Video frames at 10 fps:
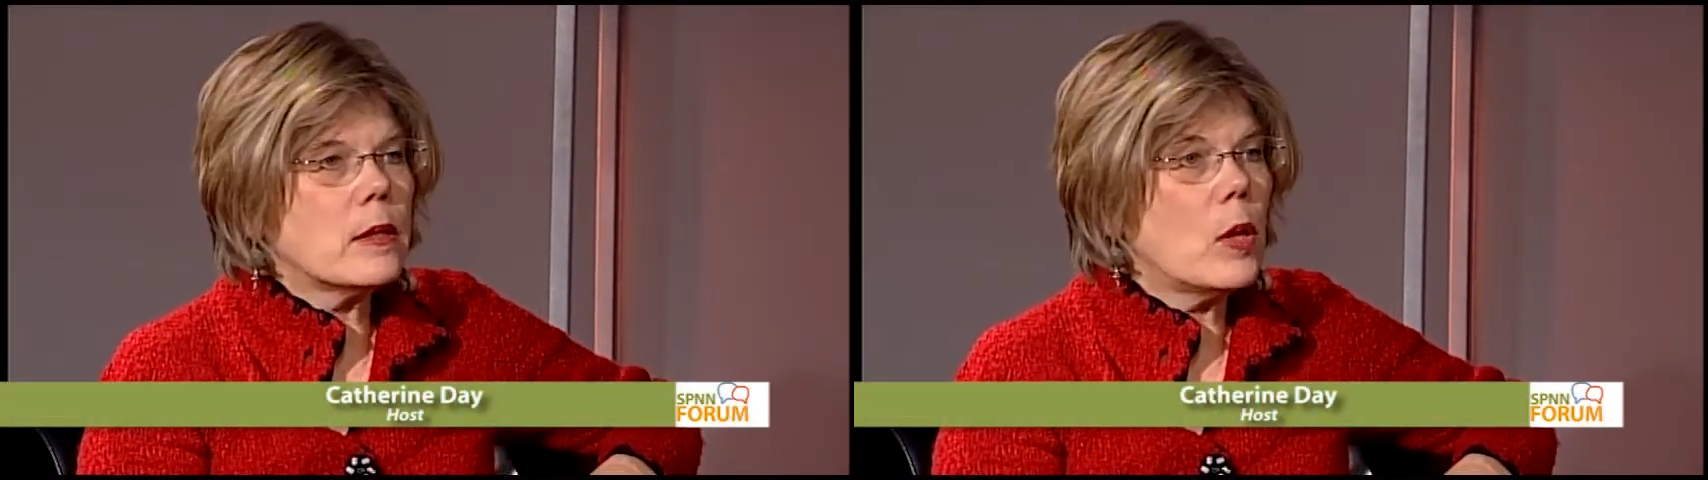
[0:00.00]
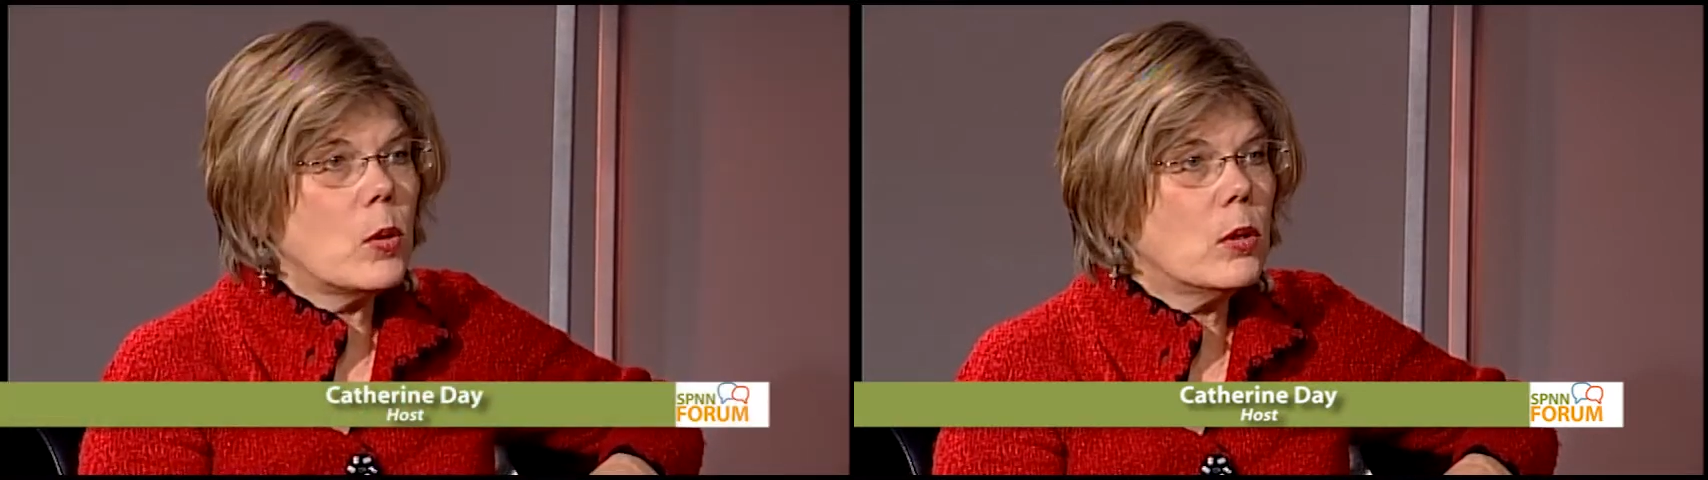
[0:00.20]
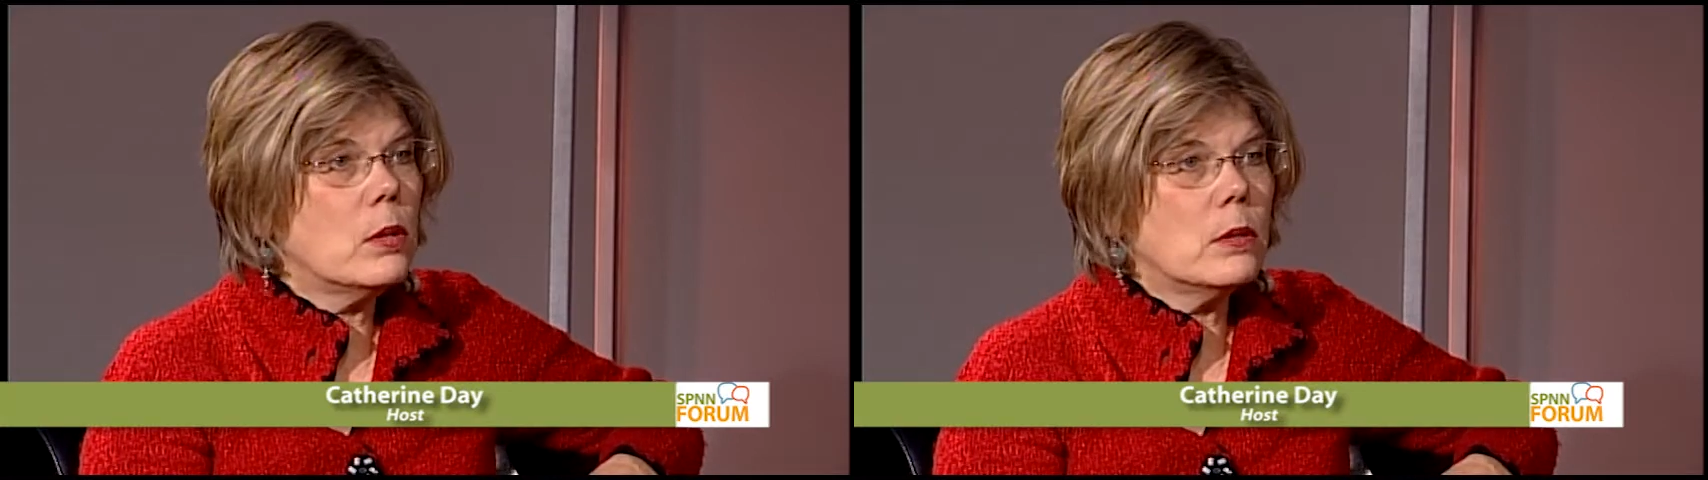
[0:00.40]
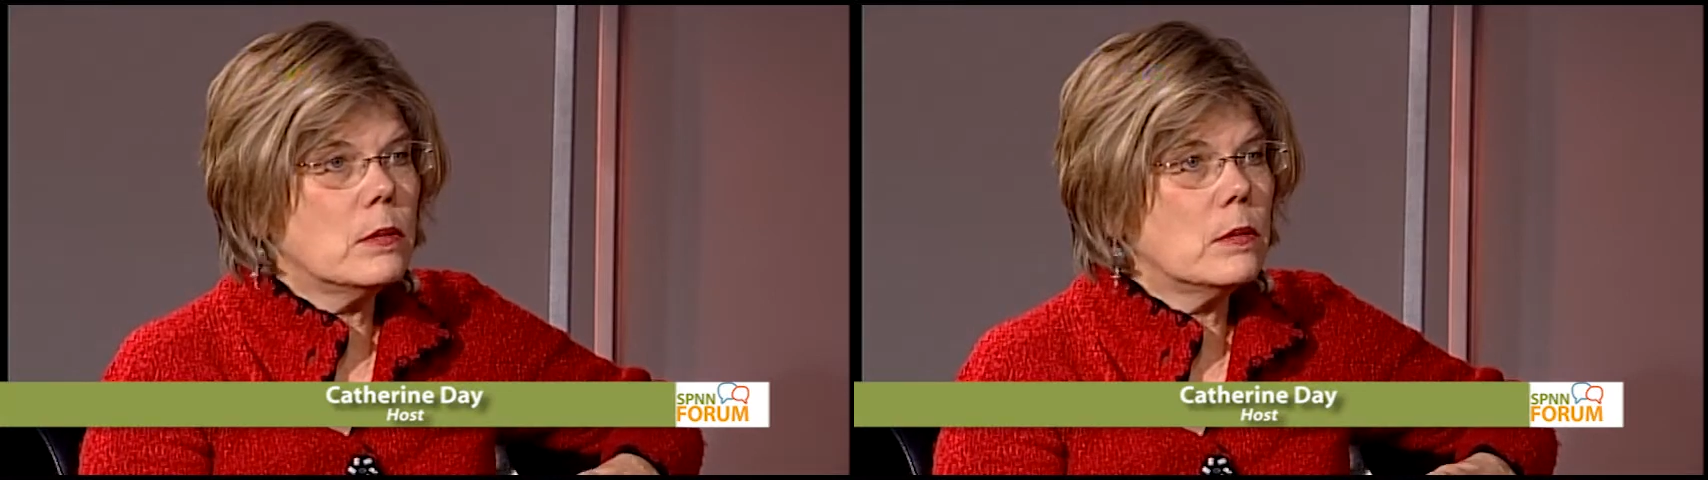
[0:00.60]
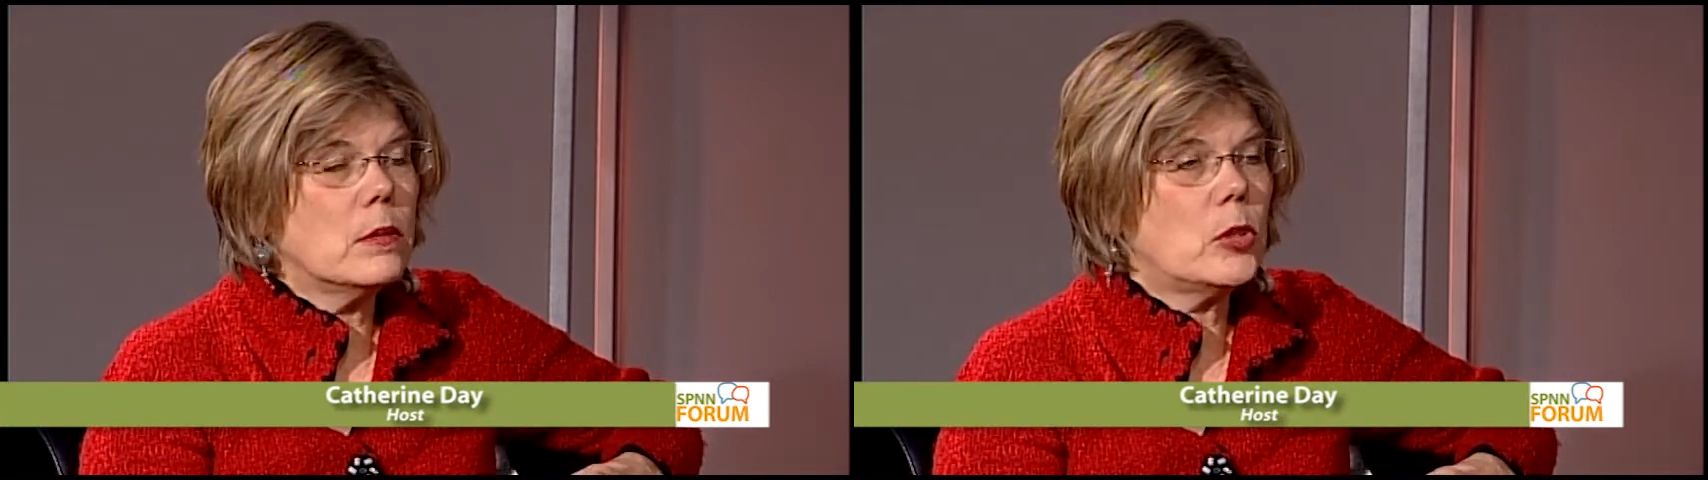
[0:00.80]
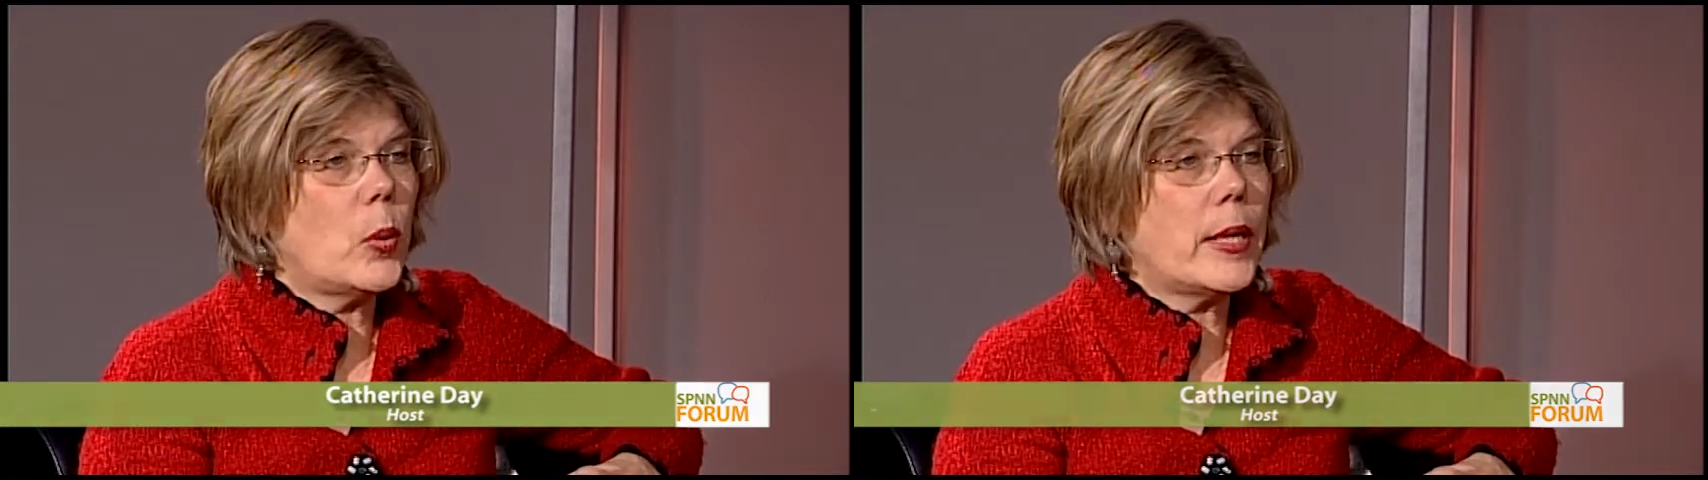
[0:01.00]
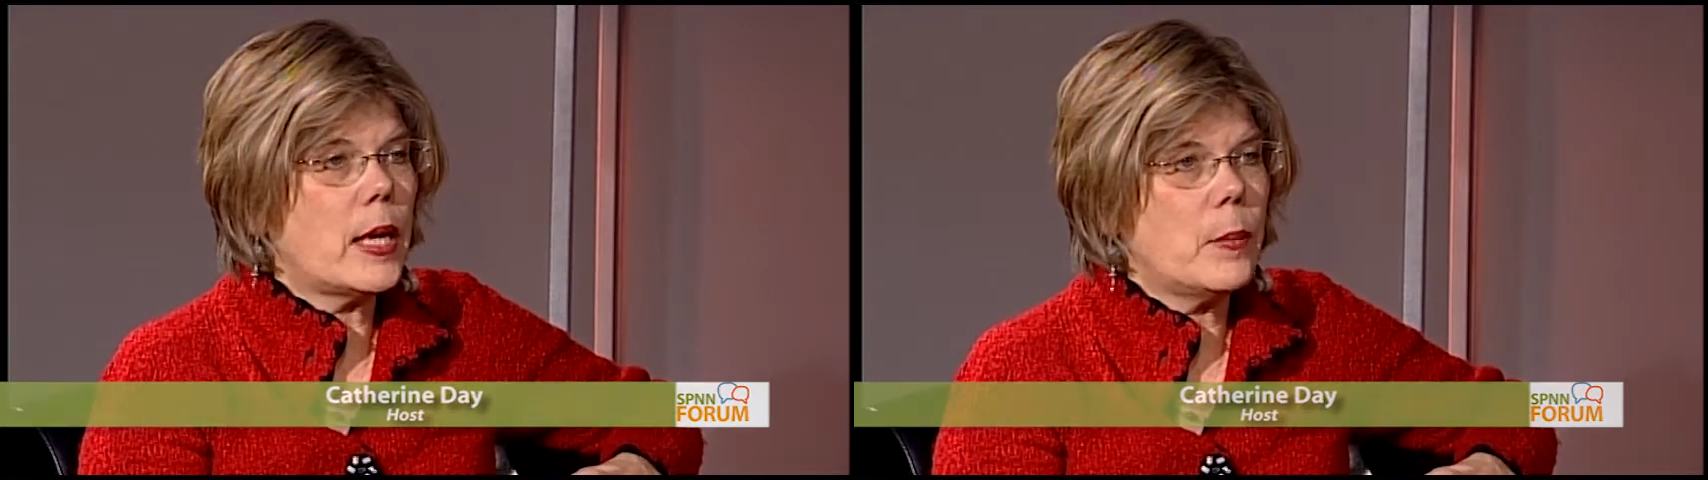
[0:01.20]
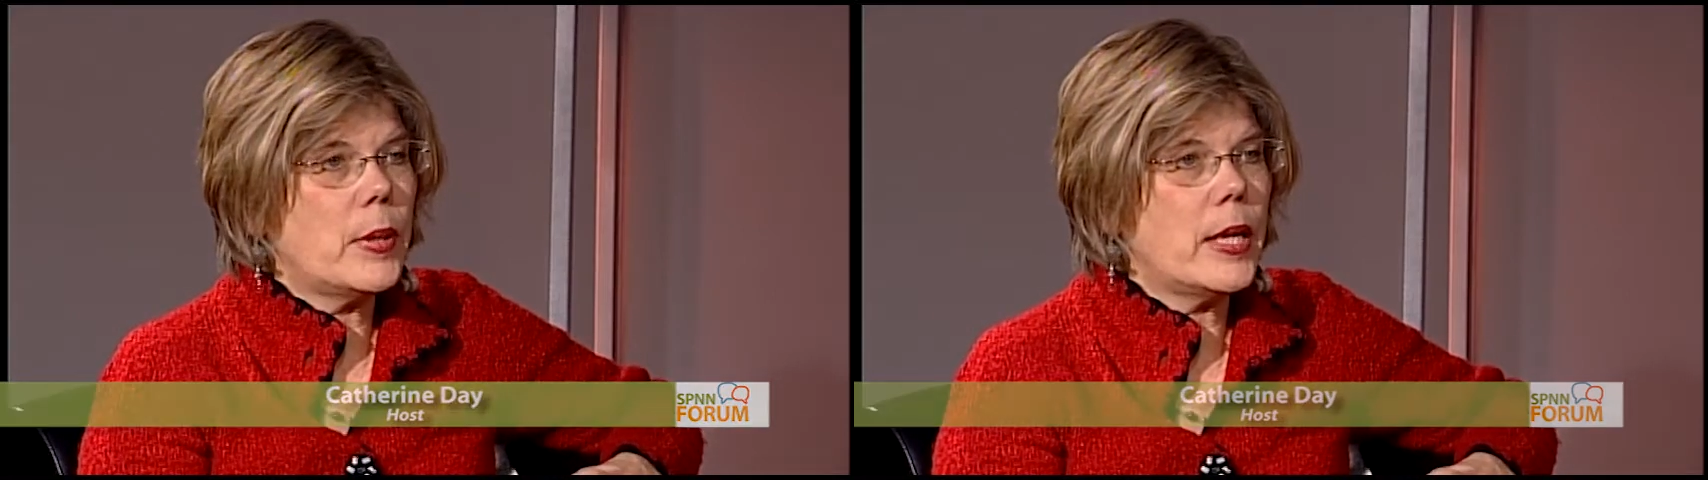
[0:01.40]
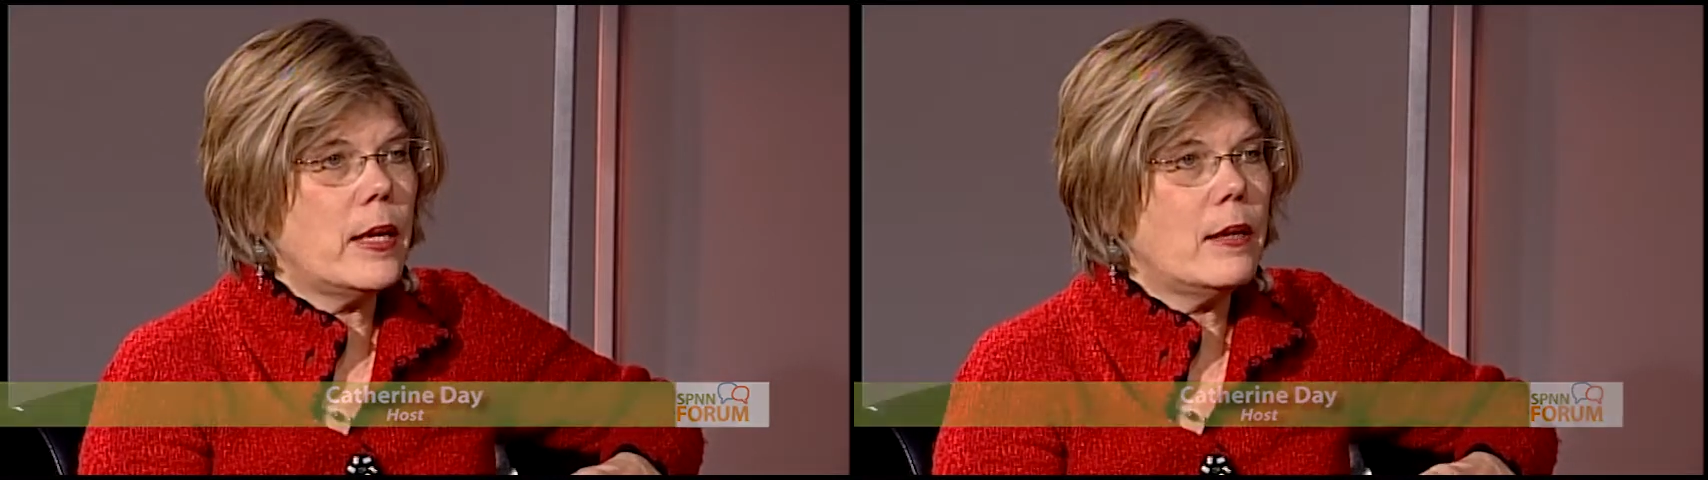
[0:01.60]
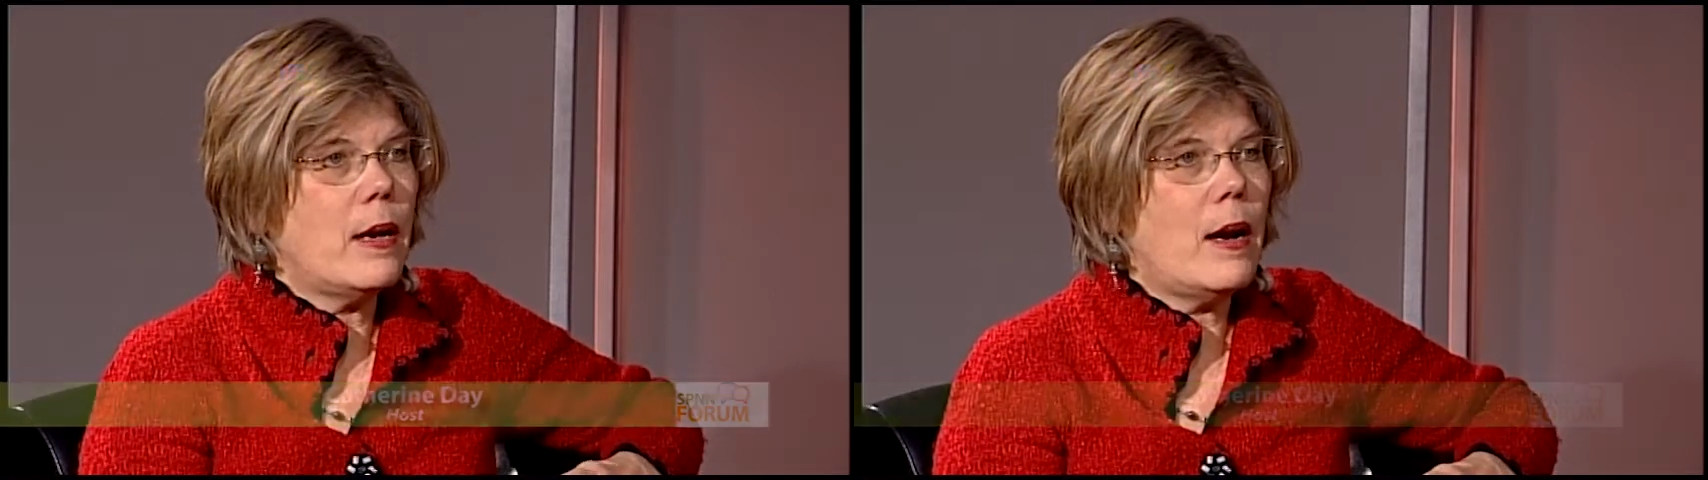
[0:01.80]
local toy company.